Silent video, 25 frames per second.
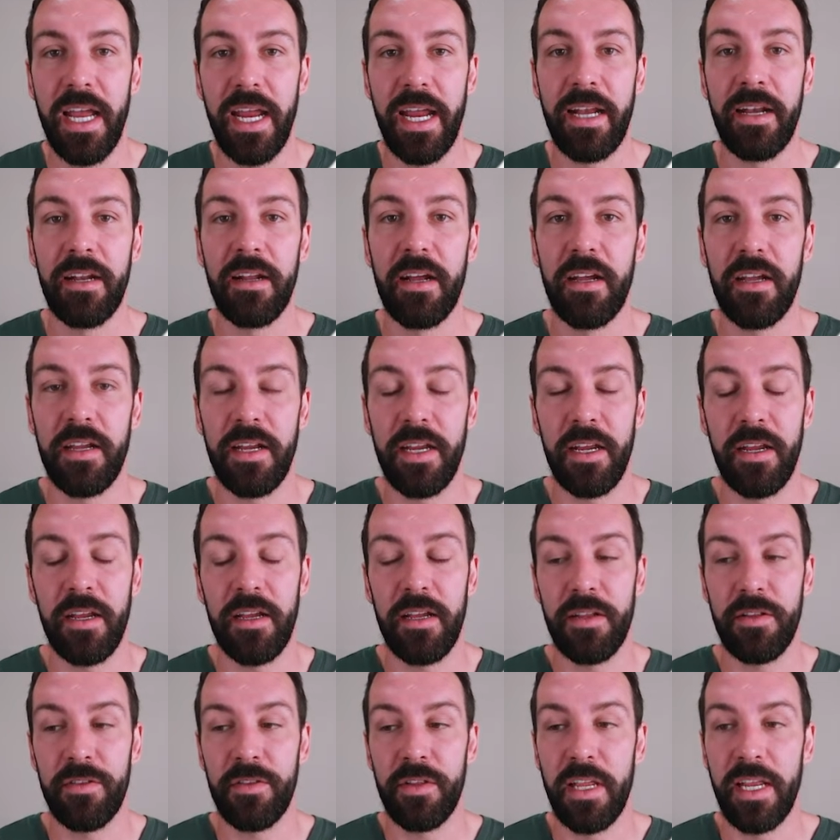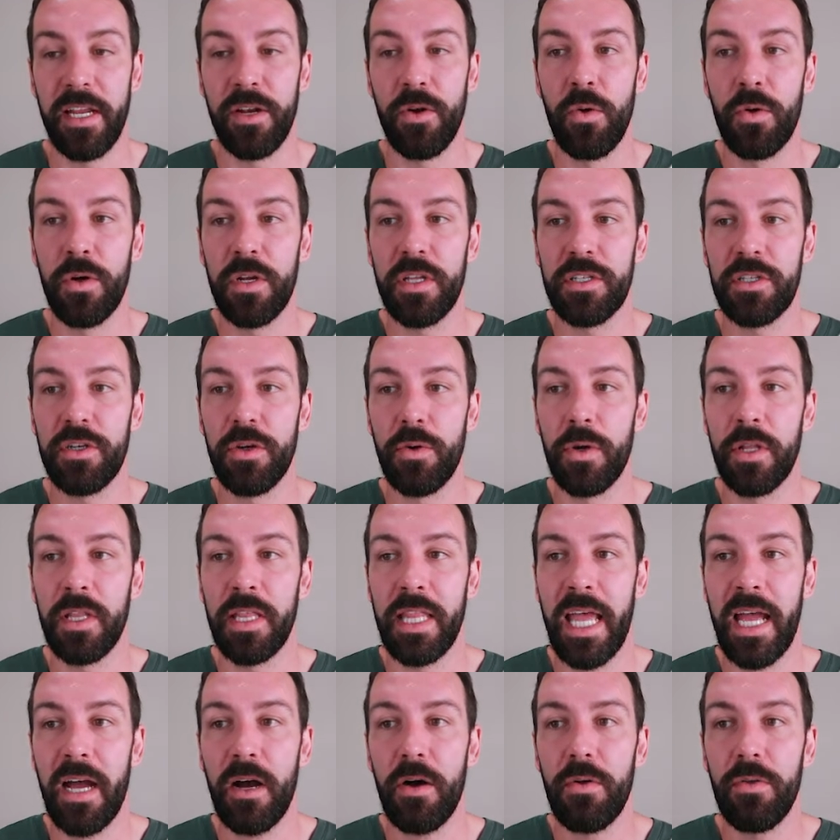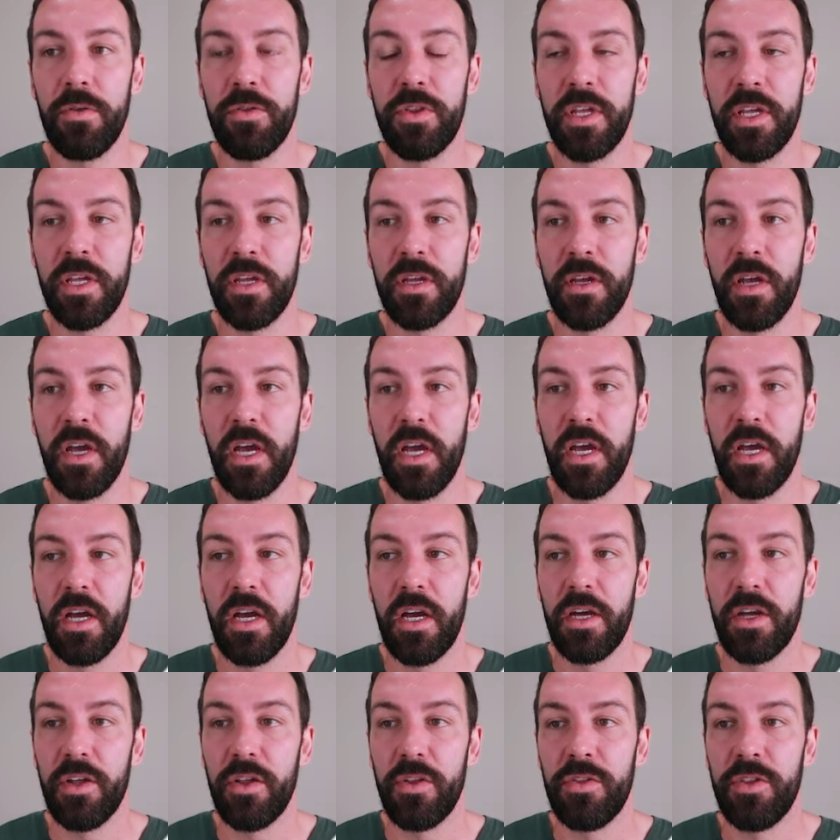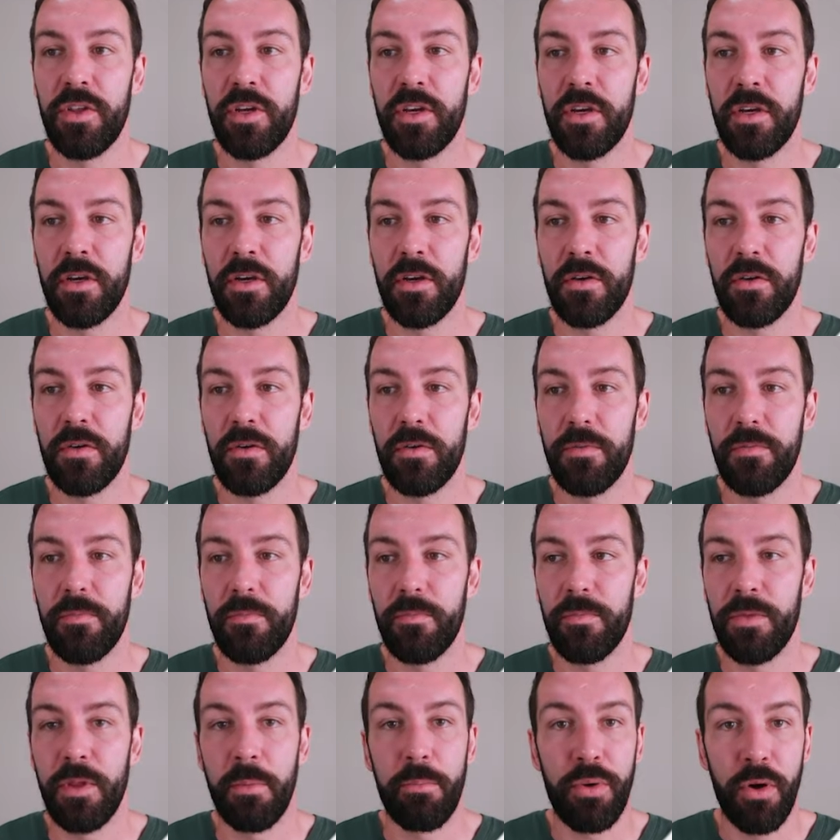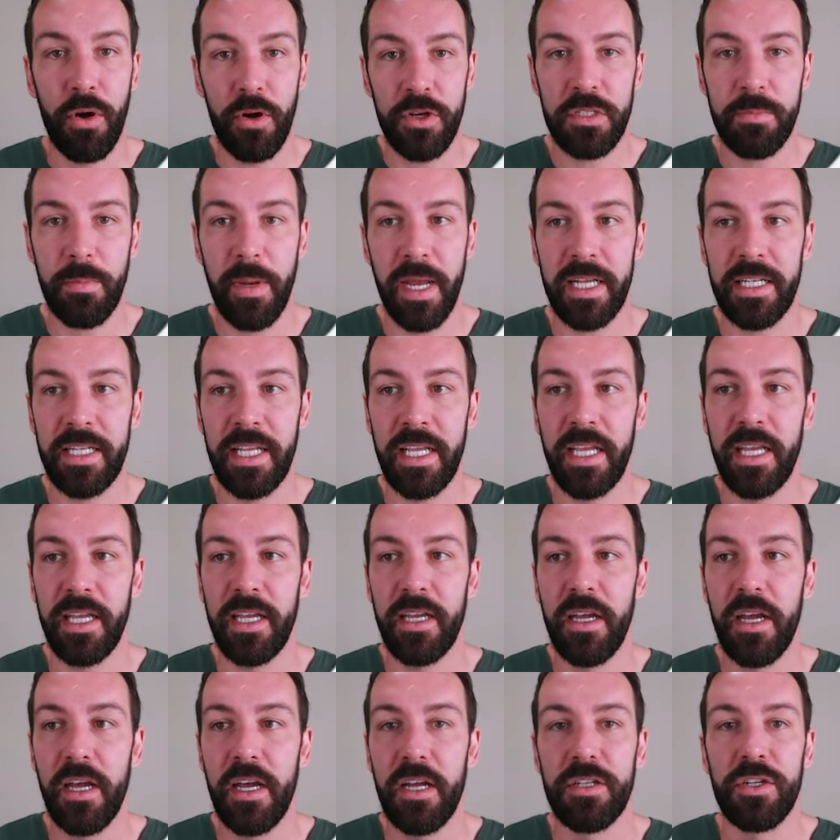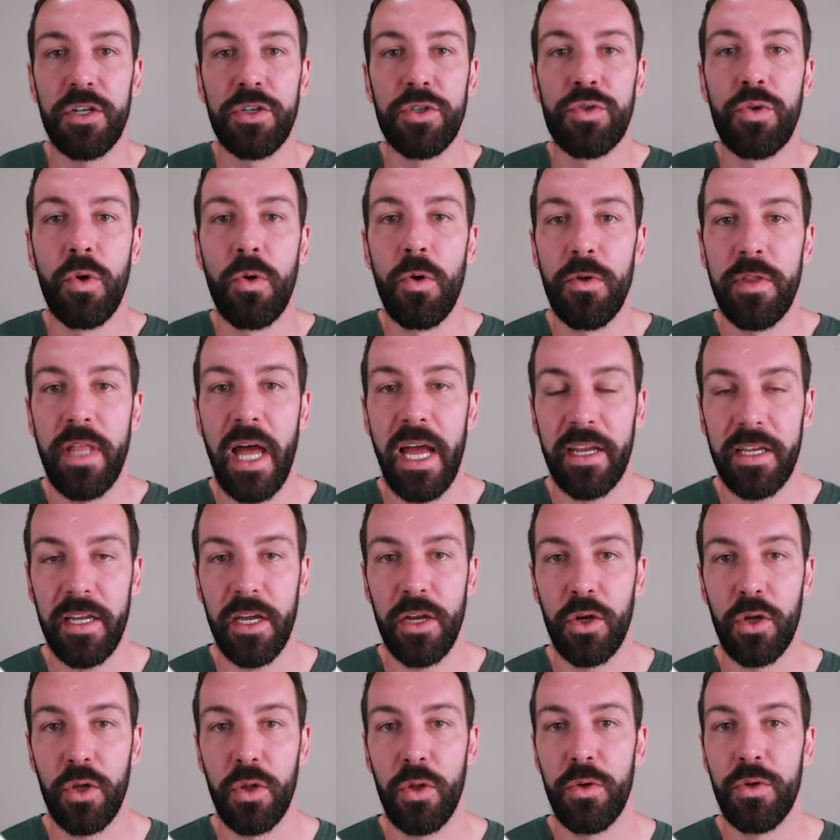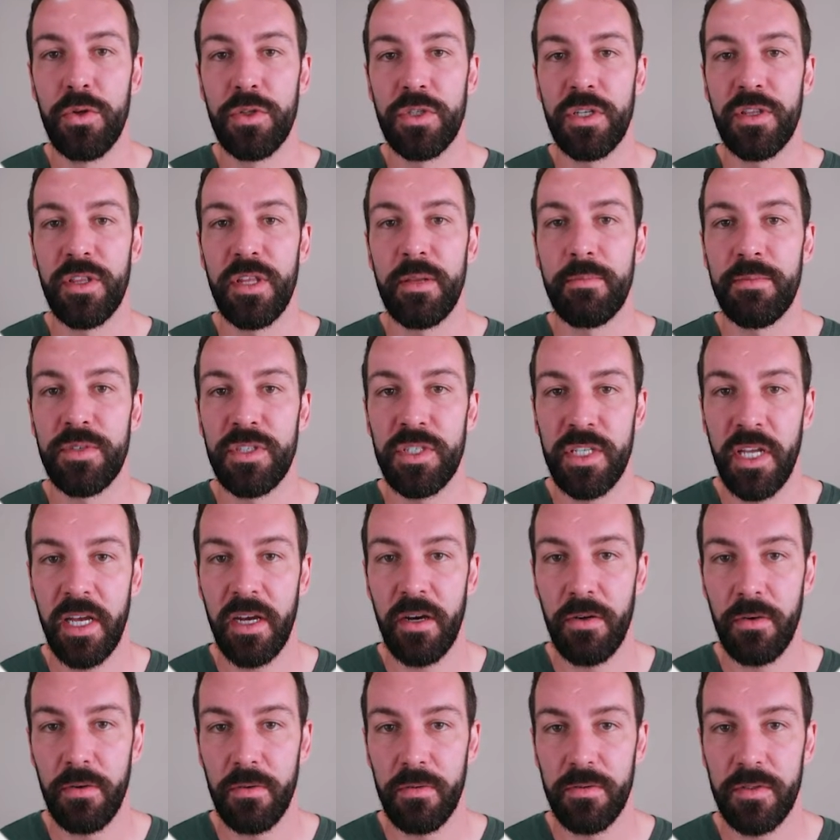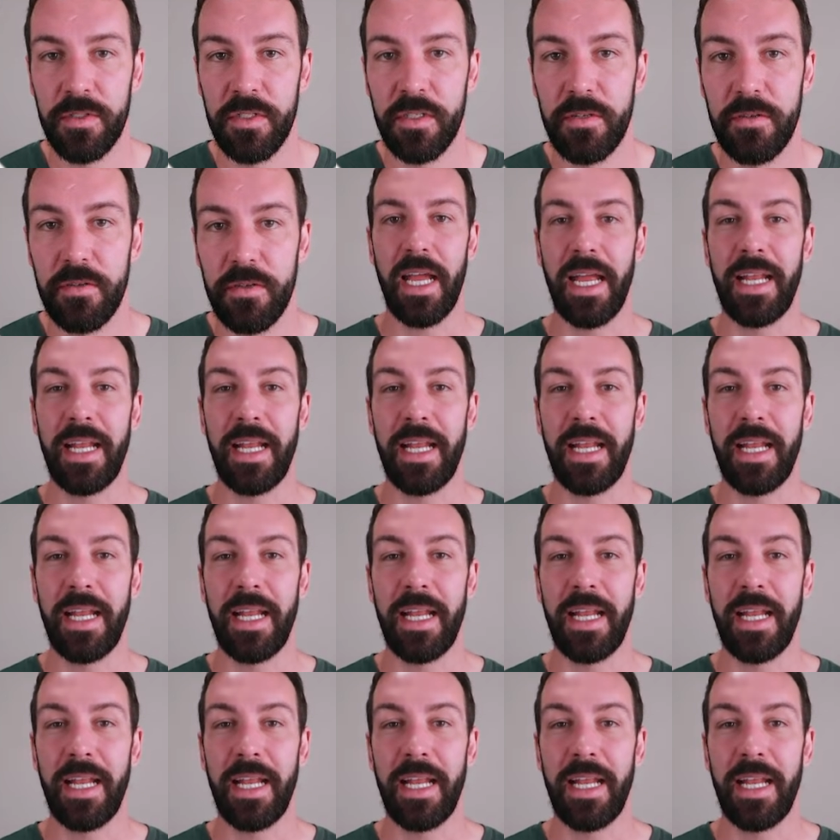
in order to allow the prospect here to draw that conclusion themselves.